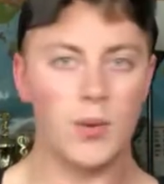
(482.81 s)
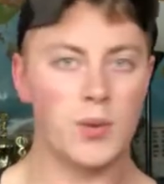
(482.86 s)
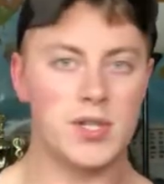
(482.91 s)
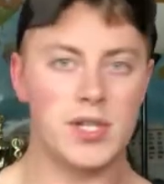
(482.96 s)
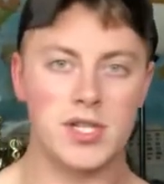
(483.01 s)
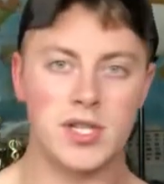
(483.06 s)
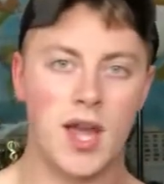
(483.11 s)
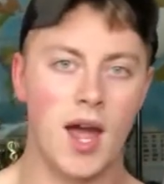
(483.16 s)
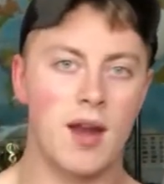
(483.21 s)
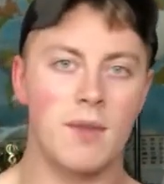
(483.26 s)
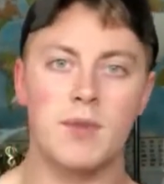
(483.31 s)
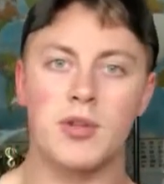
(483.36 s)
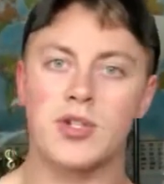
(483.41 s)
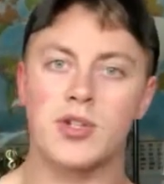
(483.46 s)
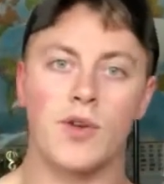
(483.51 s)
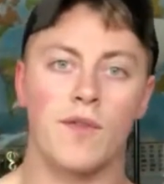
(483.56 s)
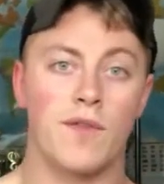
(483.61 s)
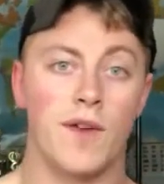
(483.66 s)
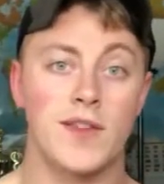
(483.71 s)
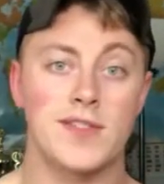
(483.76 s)
We just kind of
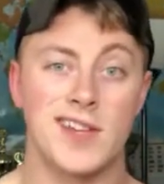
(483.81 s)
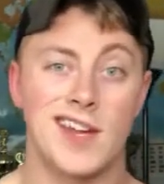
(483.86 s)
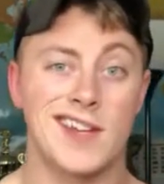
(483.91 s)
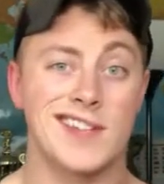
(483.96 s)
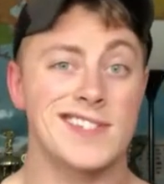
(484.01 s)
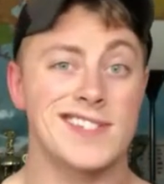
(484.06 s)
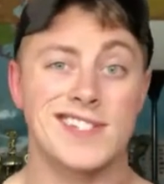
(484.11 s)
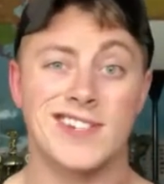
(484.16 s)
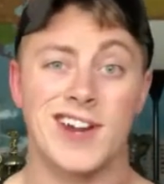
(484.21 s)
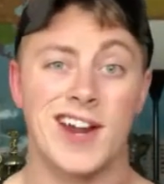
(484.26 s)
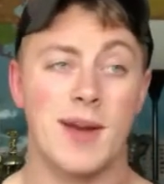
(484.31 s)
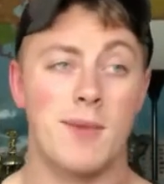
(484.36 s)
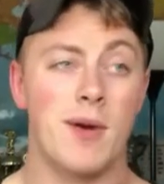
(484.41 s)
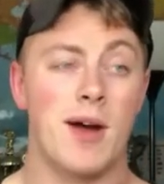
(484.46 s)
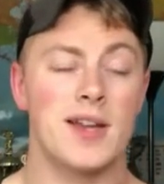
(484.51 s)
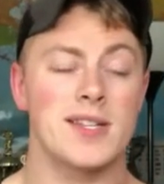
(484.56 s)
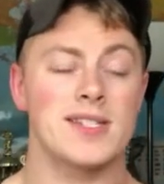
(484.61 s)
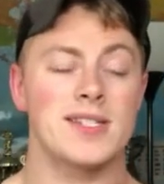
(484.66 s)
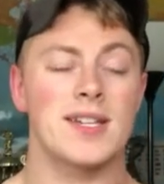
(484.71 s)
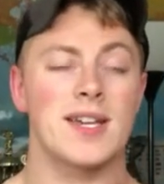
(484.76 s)
mutual friends on Instagram,
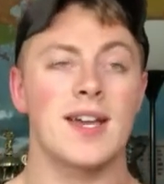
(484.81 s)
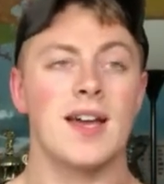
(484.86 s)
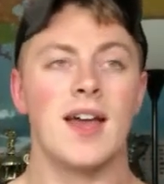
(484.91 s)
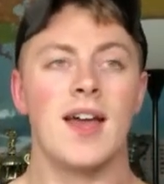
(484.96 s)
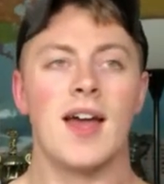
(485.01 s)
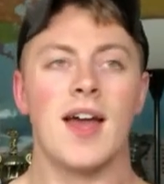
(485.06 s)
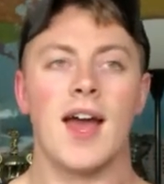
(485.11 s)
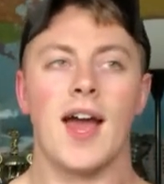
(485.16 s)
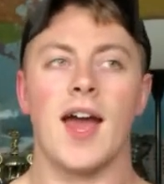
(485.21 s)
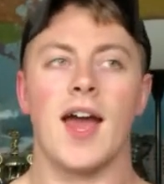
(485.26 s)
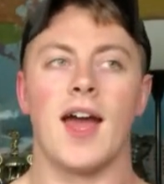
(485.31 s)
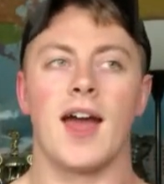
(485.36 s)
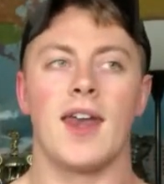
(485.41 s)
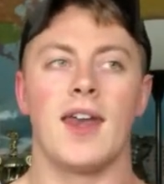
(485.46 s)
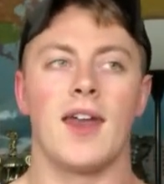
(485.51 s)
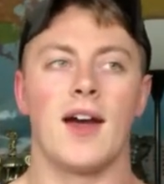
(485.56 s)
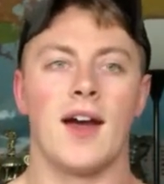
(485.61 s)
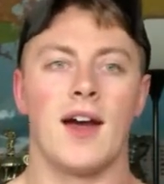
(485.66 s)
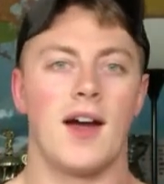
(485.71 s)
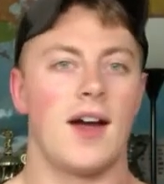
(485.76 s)
honestly.
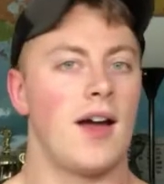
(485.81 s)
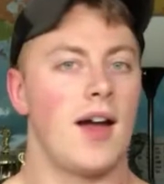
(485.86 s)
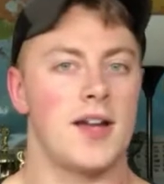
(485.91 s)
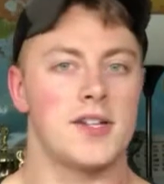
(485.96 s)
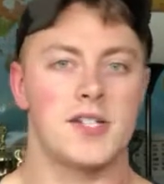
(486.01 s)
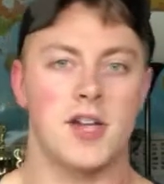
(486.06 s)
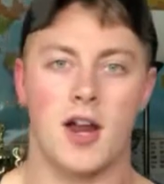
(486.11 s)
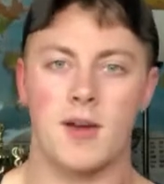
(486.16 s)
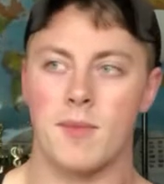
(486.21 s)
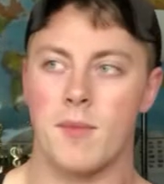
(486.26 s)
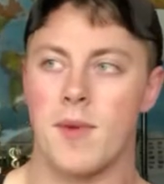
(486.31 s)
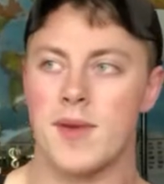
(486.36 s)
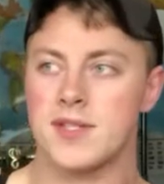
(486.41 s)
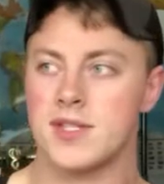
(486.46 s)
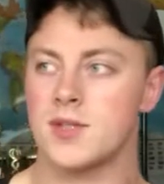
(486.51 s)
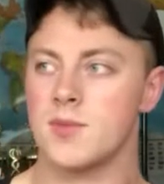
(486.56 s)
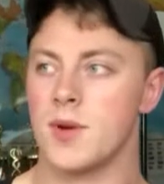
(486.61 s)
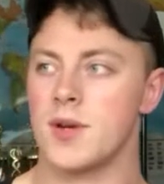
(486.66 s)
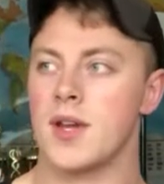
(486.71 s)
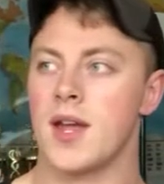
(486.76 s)
And uh, I shot him a
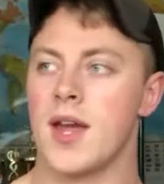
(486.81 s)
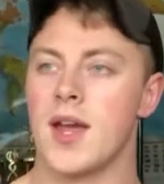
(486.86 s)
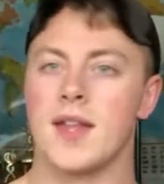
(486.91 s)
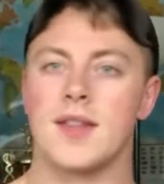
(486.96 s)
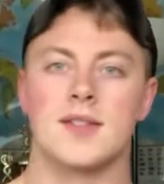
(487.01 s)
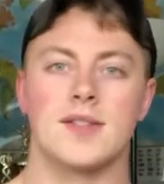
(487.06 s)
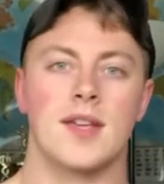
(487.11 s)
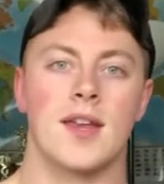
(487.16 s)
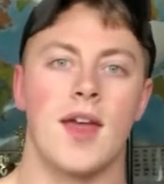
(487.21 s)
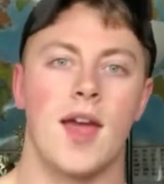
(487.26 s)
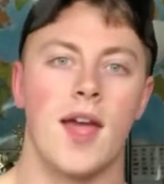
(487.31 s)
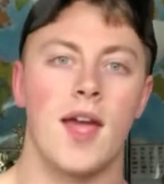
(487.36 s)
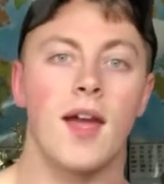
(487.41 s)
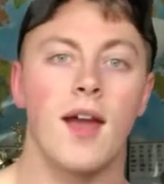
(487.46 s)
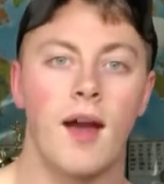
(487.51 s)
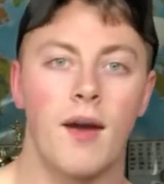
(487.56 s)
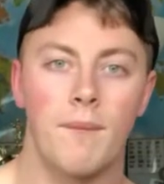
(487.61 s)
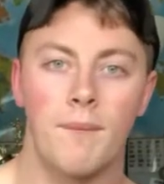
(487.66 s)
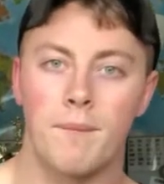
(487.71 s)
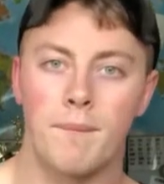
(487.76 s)
message one day and said,
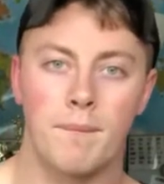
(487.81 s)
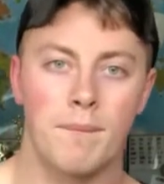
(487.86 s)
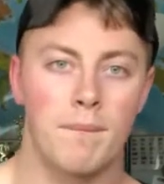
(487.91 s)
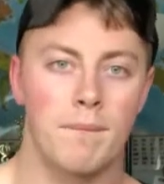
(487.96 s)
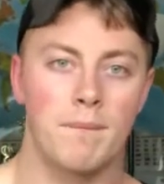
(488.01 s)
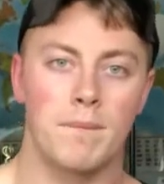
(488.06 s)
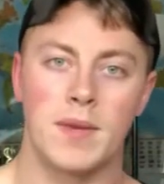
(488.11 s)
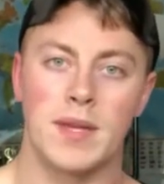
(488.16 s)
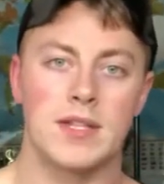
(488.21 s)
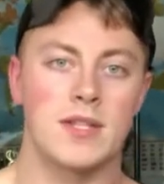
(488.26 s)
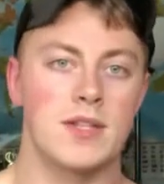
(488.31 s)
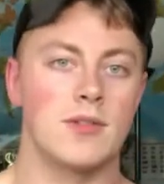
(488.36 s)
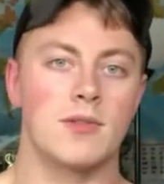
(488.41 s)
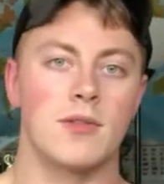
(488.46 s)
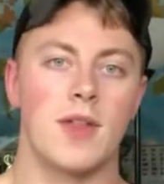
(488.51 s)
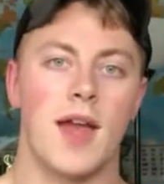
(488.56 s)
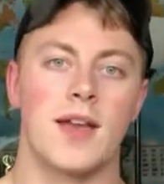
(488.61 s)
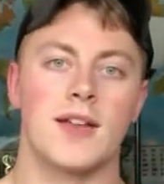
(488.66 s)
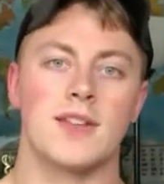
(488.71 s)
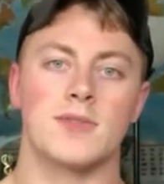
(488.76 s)
hey, I need to
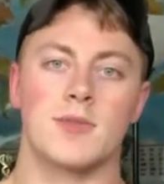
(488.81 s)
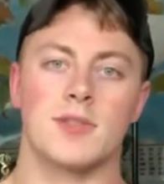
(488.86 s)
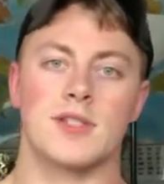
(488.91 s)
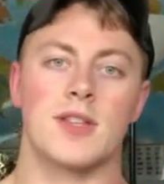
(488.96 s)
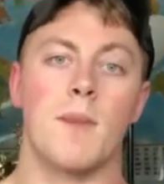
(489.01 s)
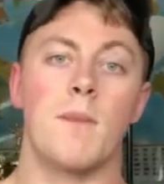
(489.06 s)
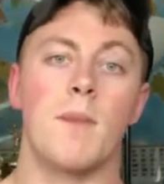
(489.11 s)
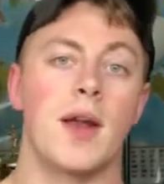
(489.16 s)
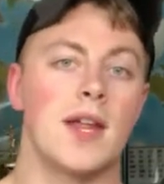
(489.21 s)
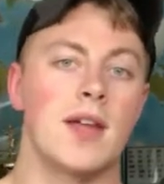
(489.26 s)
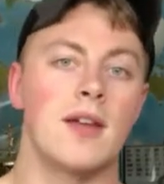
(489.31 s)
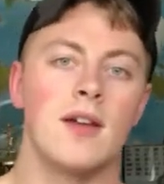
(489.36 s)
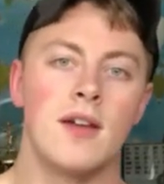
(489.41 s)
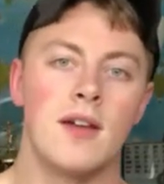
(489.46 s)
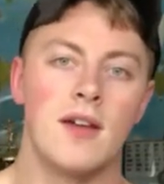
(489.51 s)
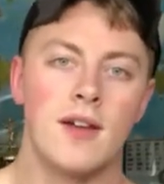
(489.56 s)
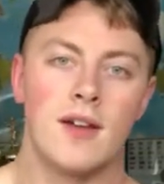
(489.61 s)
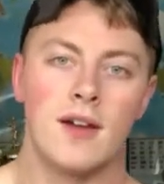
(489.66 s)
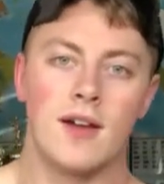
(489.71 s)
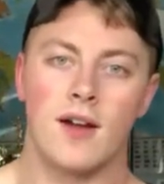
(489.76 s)
do legs with somebody
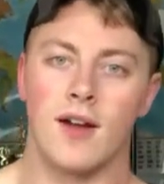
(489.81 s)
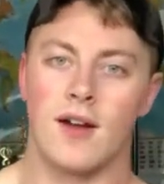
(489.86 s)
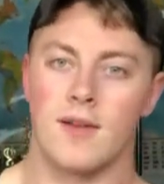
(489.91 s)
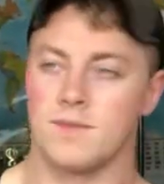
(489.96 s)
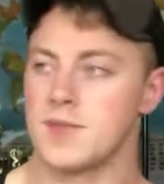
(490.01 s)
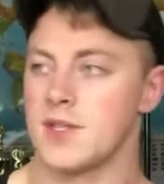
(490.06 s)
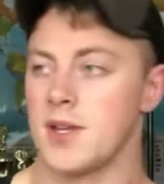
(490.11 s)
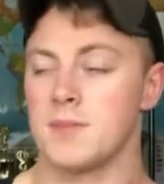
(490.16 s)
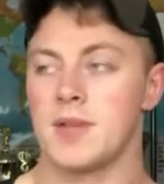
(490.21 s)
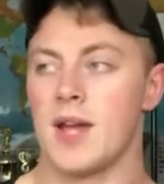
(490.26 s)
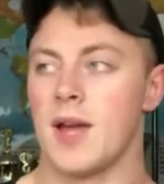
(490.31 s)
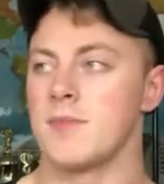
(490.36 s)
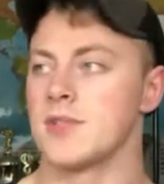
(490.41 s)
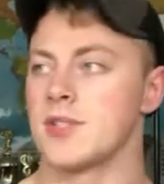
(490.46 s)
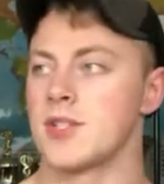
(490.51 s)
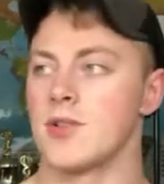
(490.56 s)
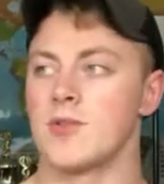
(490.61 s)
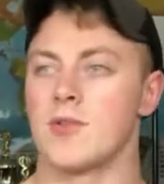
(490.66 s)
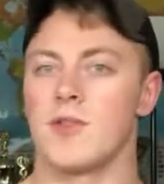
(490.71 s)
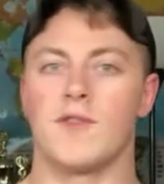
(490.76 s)
Um, sometime
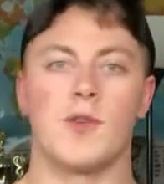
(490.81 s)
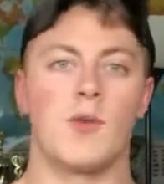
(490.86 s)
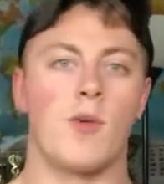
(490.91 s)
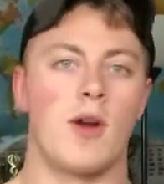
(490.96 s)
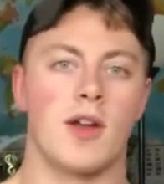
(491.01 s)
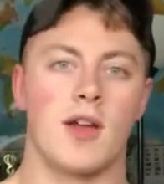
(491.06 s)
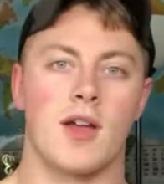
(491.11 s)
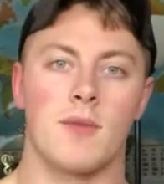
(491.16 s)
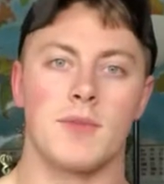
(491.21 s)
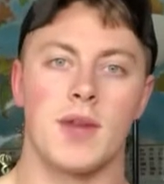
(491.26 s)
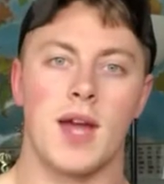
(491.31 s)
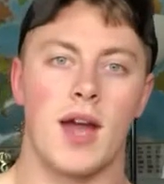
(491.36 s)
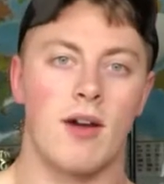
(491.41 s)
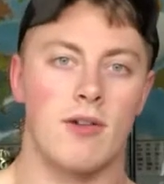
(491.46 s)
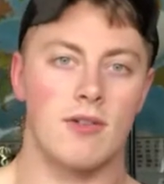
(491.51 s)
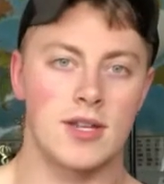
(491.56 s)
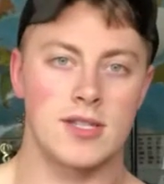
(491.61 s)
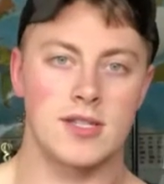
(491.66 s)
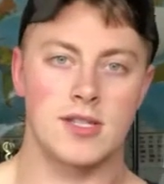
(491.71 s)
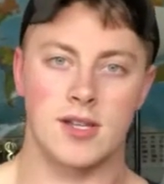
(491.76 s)
soon if you want to come
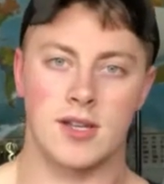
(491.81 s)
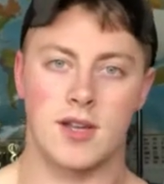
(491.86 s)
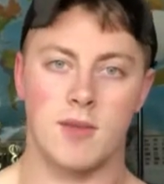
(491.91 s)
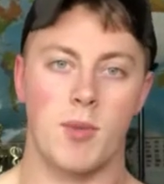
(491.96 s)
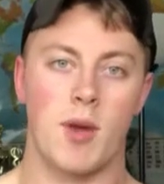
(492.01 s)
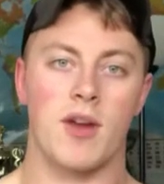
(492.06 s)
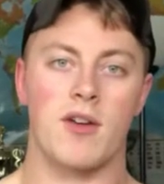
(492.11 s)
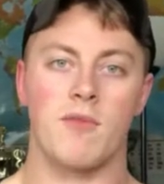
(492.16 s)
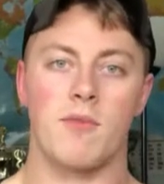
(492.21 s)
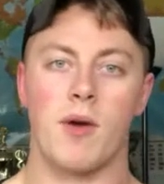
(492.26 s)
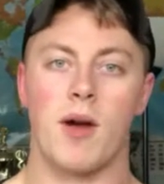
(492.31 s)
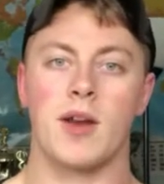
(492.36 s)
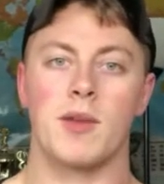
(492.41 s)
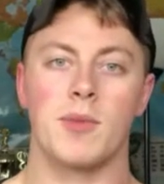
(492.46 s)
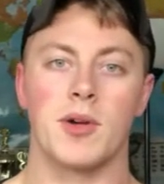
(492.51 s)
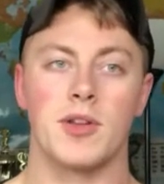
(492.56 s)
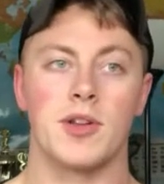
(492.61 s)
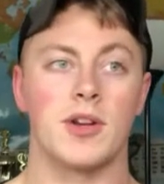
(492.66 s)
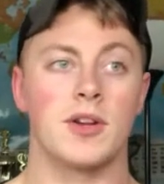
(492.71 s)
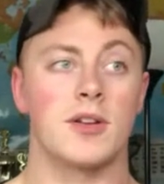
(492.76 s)
down. He's a competitive
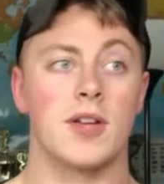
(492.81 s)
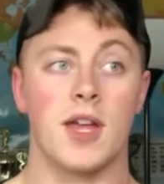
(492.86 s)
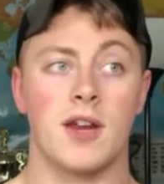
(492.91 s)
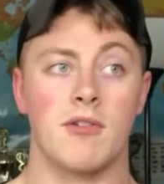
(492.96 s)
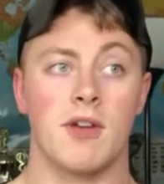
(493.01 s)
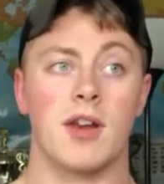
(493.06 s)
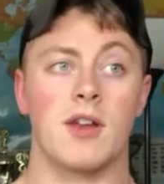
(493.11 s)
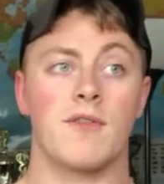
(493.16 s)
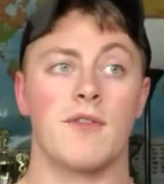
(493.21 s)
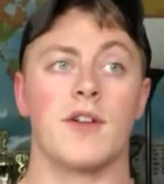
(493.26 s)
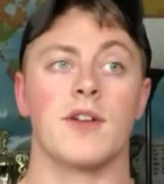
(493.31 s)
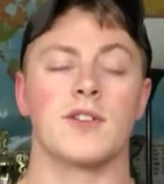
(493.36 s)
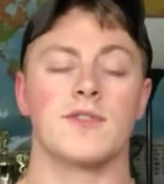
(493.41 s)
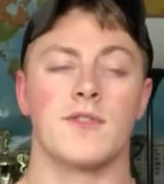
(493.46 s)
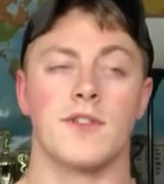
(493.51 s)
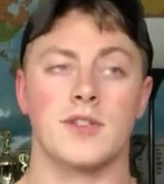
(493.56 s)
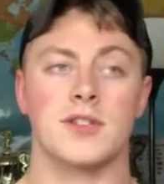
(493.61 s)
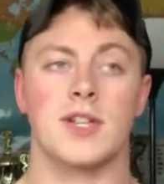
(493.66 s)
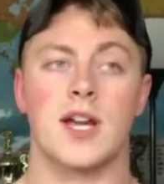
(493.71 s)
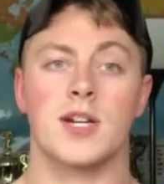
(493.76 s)
bodybuilder getting ready for his
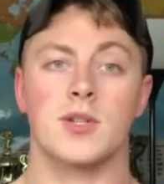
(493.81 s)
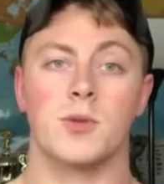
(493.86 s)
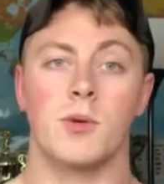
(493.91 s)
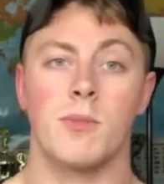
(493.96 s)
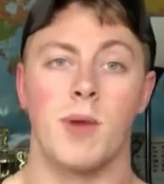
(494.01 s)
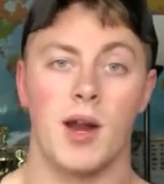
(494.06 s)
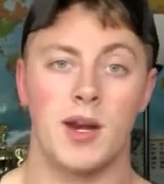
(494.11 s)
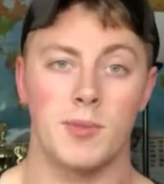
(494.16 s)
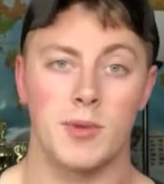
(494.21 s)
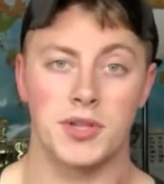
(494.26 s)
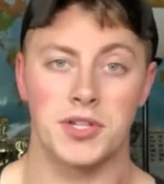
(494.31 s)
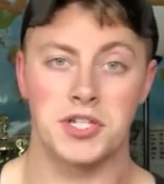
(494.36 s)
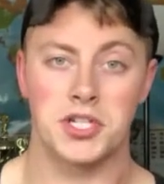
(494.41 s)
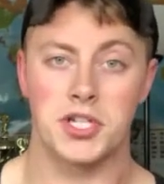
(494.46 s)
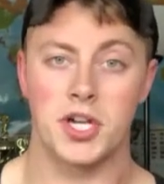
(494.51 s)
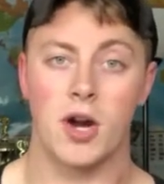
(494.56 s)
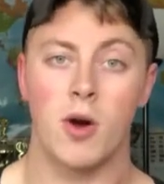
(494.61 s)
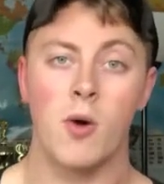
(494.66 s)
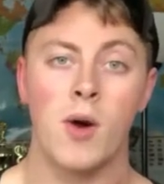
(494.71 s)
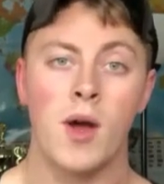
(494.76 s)
first actual bodybuilding
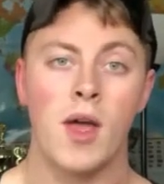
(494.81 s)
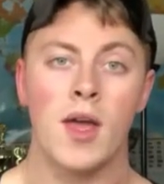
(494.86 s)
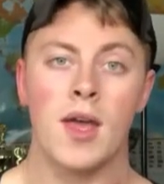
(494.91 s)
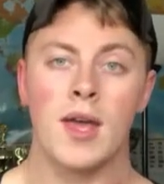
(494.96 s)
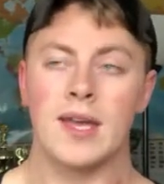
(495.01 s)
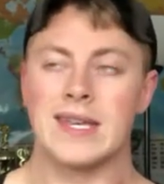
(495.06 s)
show.